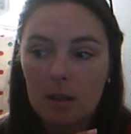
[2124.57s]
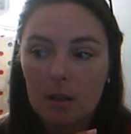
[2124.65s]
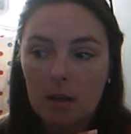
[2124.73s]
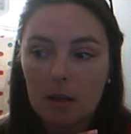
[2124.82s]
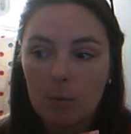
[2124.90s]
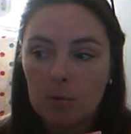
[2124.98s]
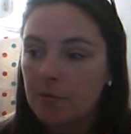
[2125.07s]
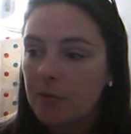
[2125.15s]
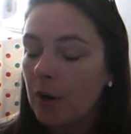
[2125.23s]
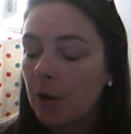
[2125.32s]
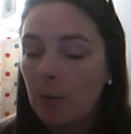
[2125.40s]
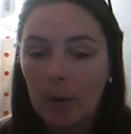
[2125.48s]
wasn't a very
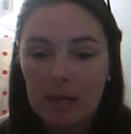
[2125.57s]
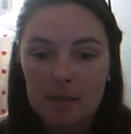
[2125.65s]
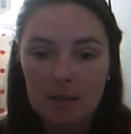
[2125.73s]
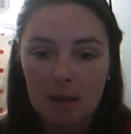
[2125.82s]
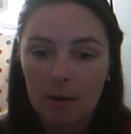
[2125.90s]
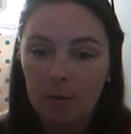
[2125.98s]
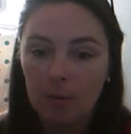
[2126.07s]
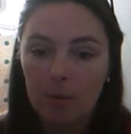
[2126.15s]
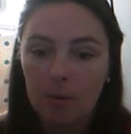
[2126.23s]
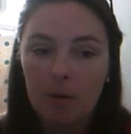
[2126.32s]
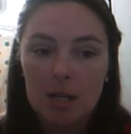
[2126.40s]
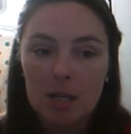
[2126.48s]
good Wednesday at all. I
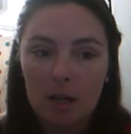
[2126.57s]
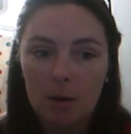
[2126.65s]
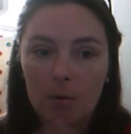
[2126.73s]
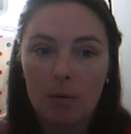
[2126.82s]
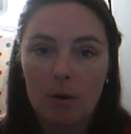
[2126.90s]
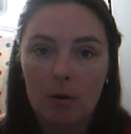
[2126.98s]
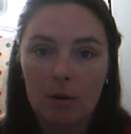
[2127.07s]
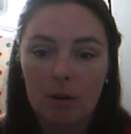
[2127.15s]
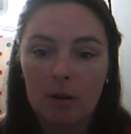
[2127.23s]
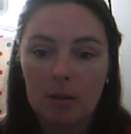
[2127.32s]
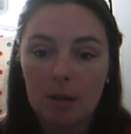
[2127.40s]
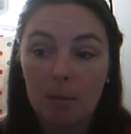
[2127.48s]
did go on a
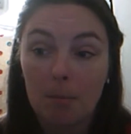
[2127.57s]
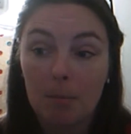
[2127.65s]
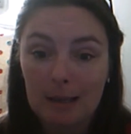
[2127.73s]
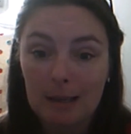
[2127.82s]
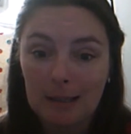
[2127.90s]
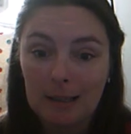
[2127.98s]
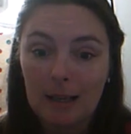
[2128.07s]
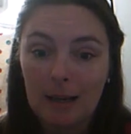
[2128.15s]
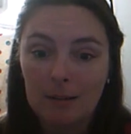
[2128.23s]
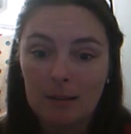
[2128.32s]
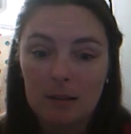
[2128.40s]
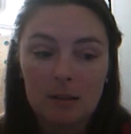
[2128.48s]
complete
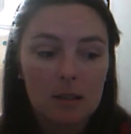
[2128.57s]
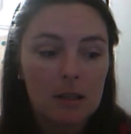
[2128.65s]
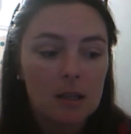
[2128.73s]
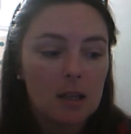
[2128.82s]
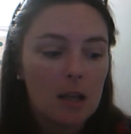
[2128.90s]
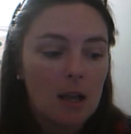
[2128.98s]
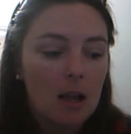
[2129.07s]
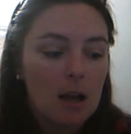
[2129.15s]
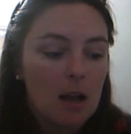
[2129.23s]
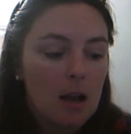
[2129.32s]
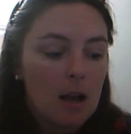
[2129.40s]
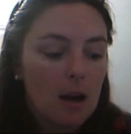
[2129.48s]
downer.
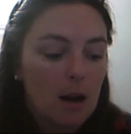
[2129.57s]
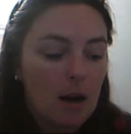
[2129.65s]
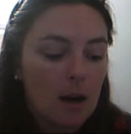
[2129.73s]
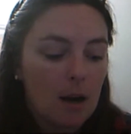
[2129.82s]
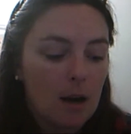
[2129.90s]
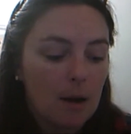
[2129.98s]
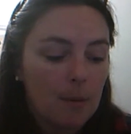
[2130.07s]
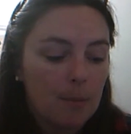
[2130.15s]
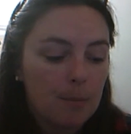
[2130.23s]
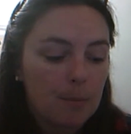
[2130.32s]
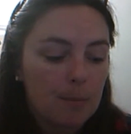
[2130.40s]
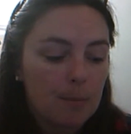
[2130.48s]
And
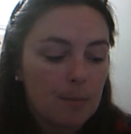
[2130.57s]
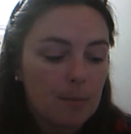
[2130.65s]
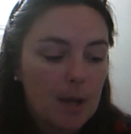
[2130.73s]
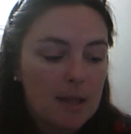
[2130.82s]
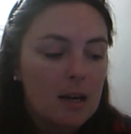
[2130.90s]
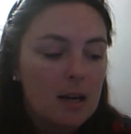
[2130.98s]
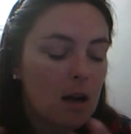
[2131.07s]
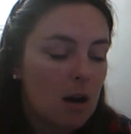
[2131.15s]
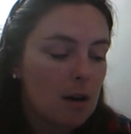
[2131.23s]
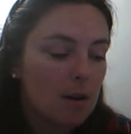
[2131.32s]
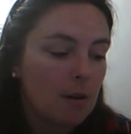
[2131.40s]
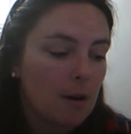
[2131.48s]
then I
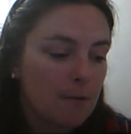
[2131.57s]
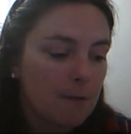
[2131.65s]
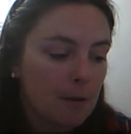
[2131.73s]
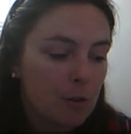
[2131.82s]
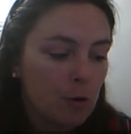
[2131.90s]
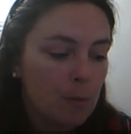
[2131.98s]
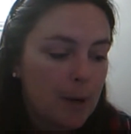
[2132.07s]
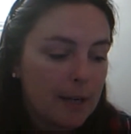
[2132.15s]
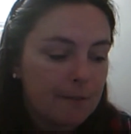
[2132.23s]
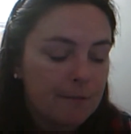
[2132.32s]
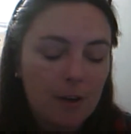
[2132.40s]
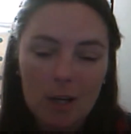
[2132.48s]
thought about it
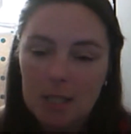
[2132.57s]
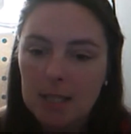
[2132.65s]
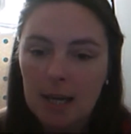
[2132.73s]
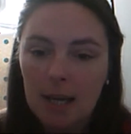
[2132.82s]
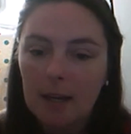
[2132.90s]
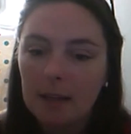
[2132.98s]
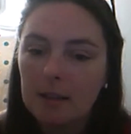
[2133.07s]
Thursday,